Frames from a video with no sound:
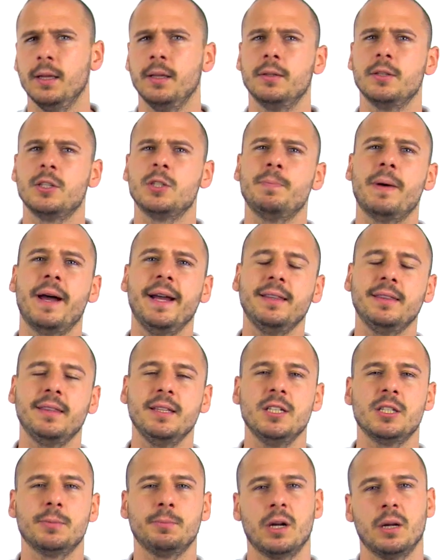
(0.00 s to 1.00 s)
Despite
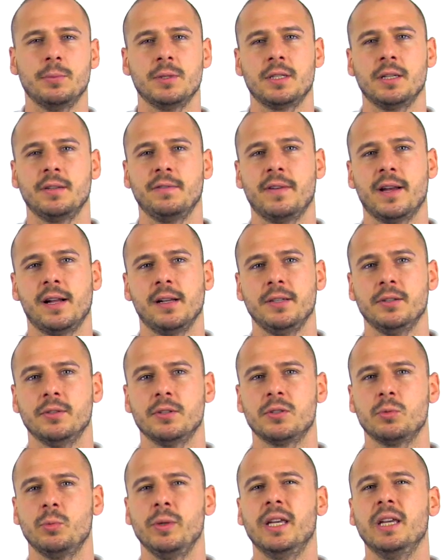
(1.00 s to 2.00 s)
these promising
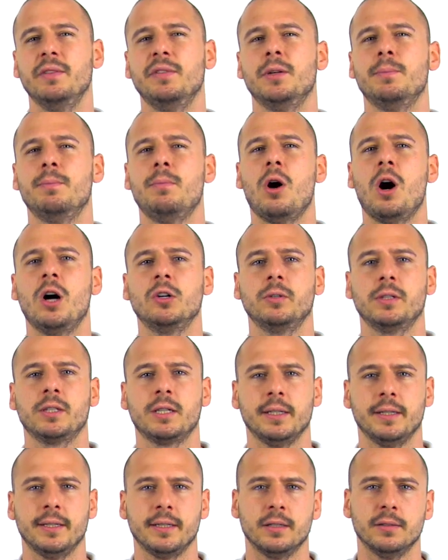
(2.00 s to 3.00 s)
values, we give it a moderate
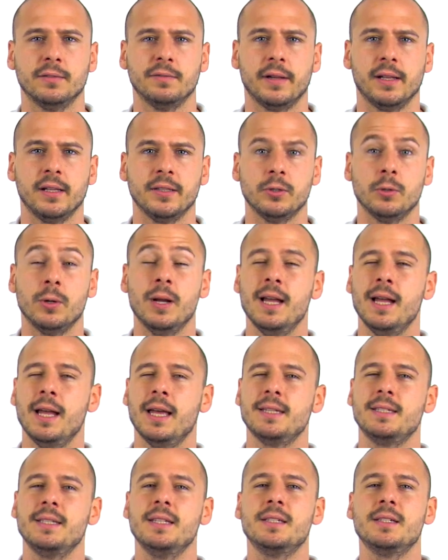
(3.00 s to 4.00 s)
clinical value,
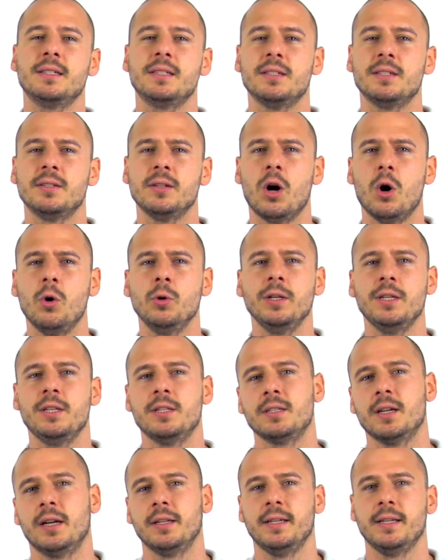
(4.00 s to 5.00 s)
as this is the only
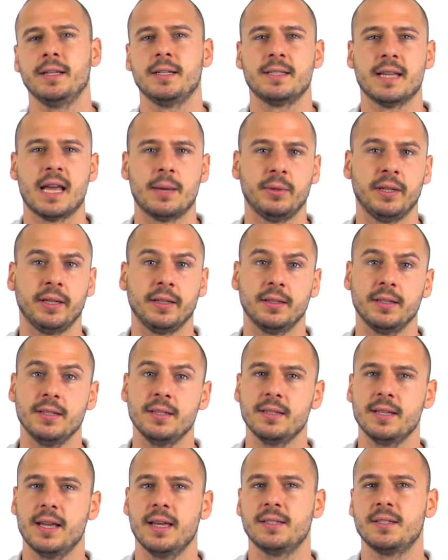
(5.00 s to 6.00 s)
study examining
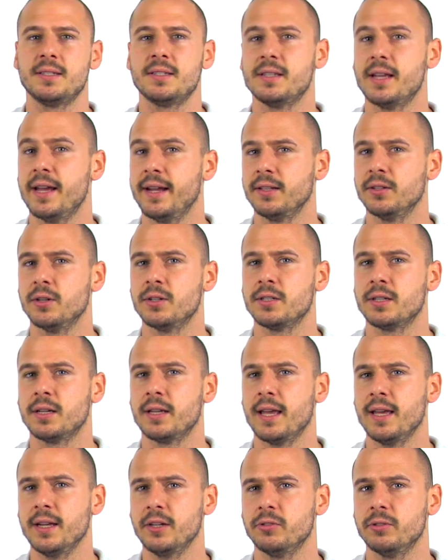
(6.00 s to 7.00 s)
this test's
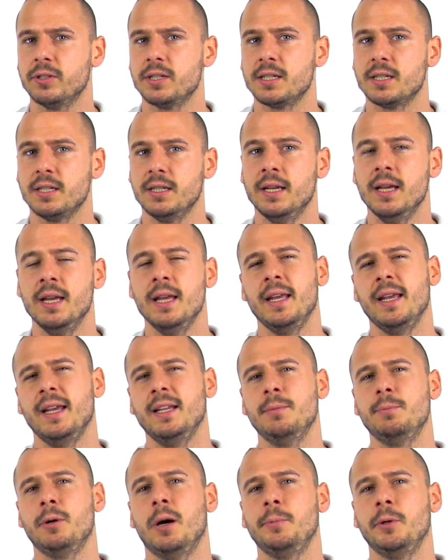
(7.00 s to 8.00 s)
diagnostic accuracy
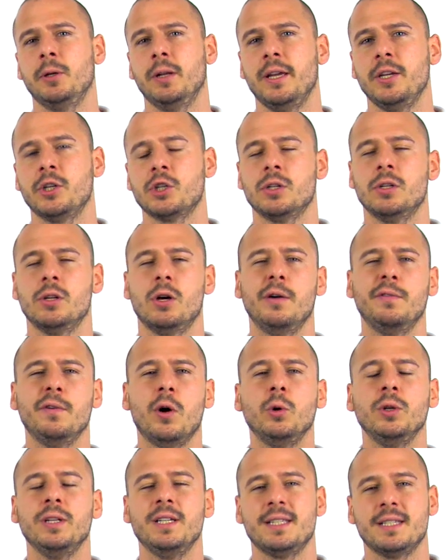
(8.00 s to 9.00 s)
in a population of
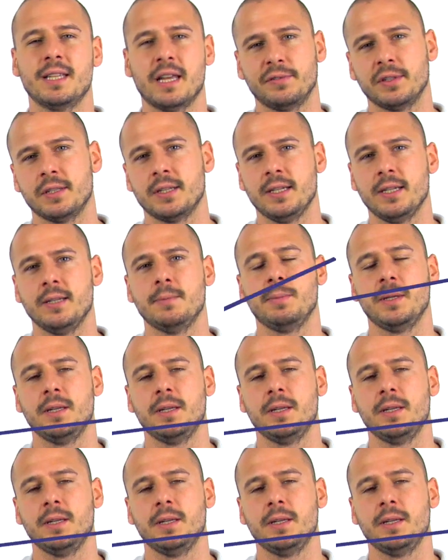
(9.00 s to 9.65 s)
only seventeen